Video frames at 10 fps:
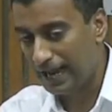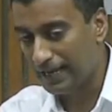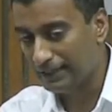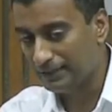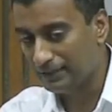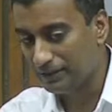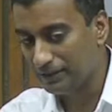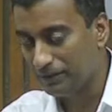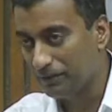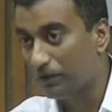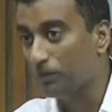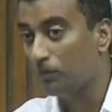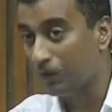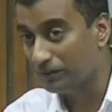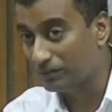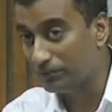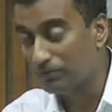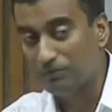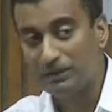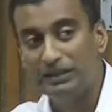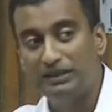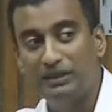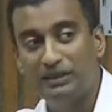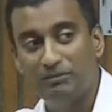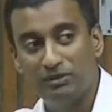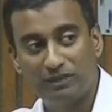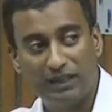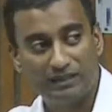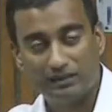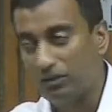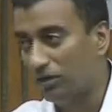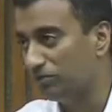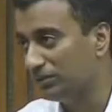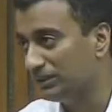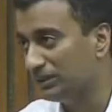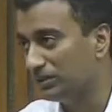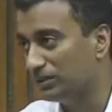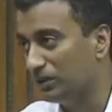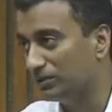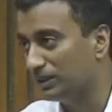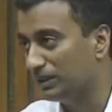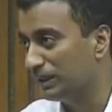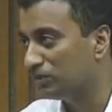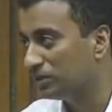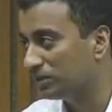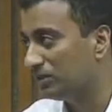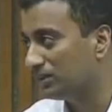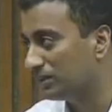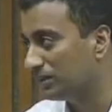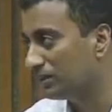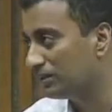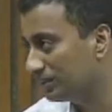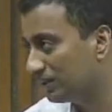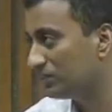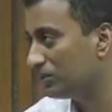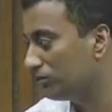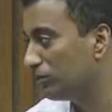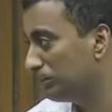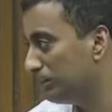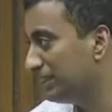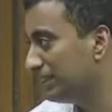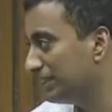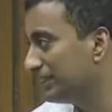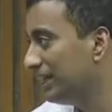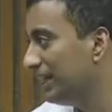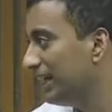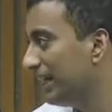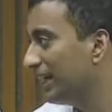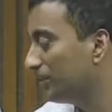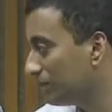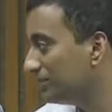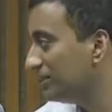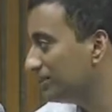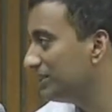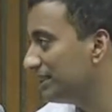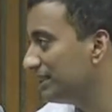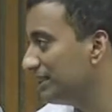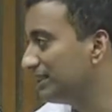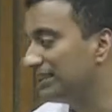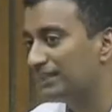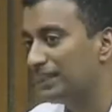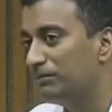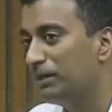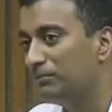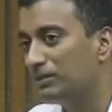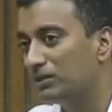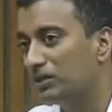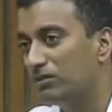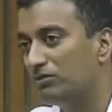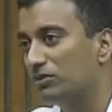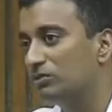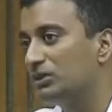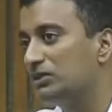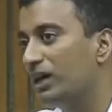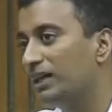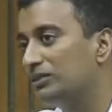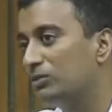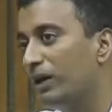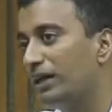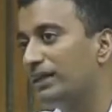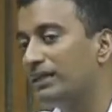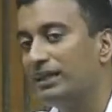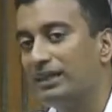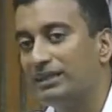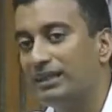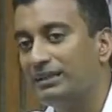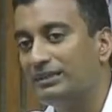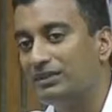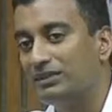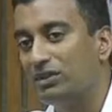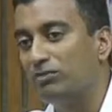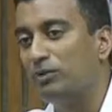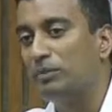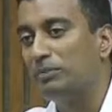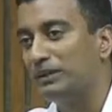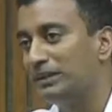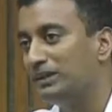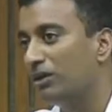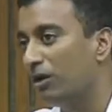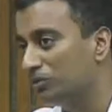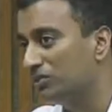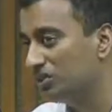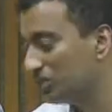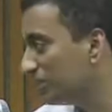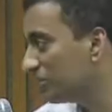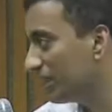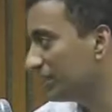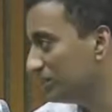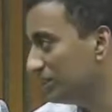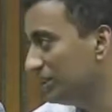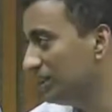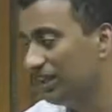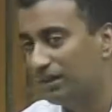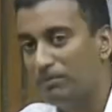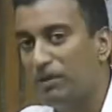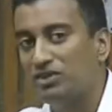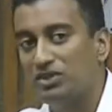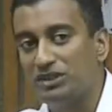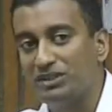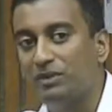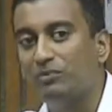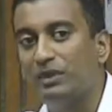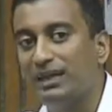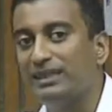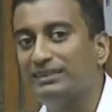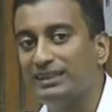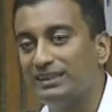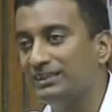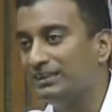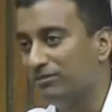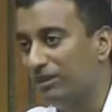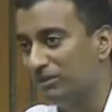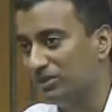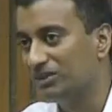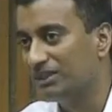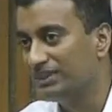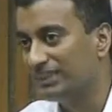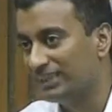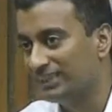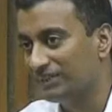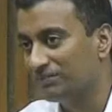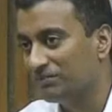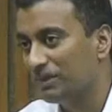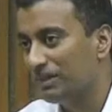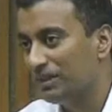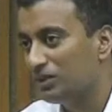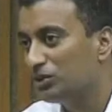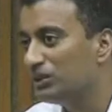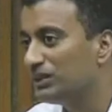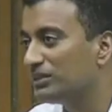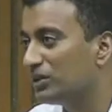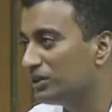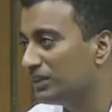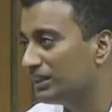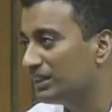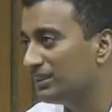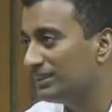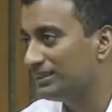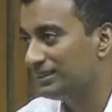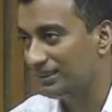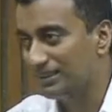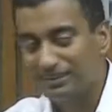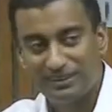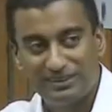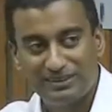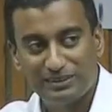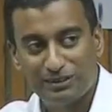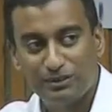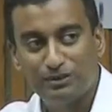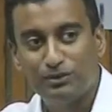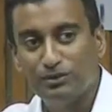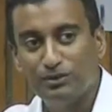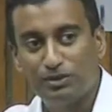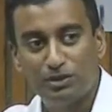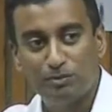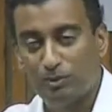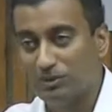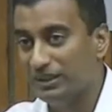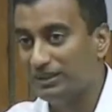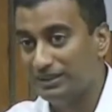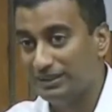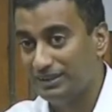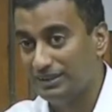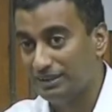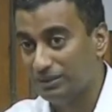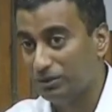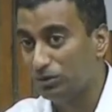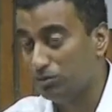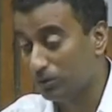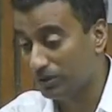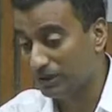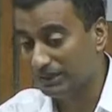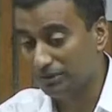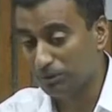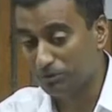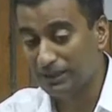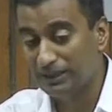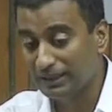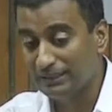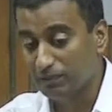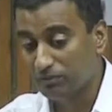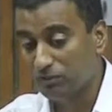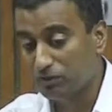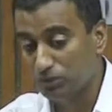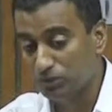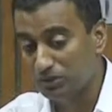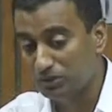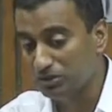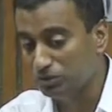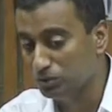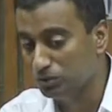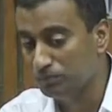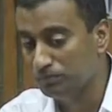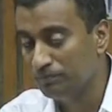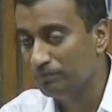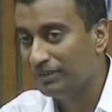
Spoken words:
And one of the key themes of that conference in 2008 was to discuss software patents. And one of the interesting things that came up at the conference was to ask why there isn't a software patent opposition strategy, much the same way as there is in the pharmaceutical sector. 2 years on, I think it's good news to report that good progress has been made. At least some of the groups in this room